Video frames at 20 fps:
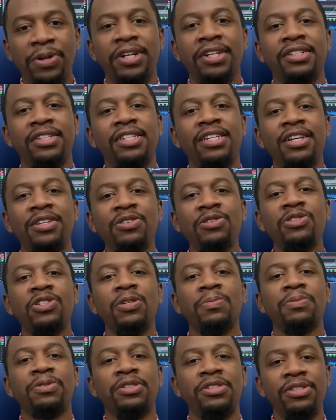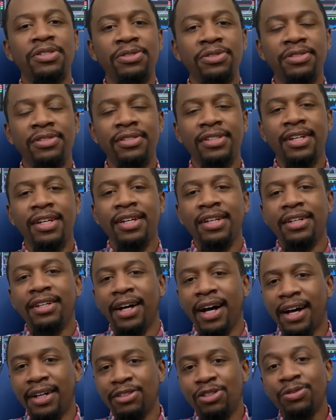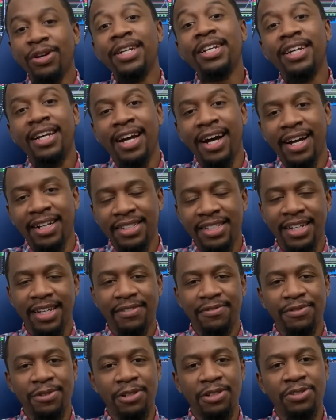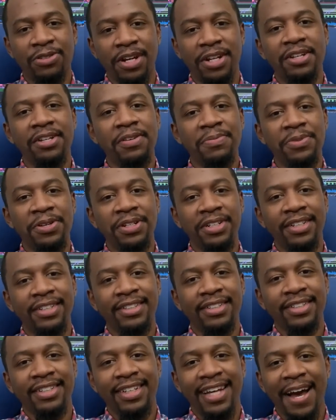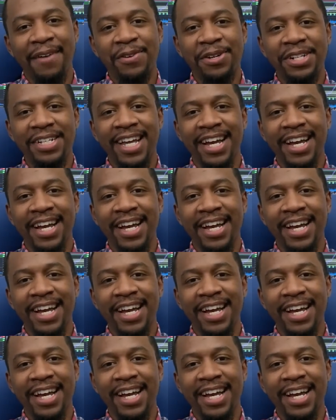continue to produce trading content for the trading community. Have a good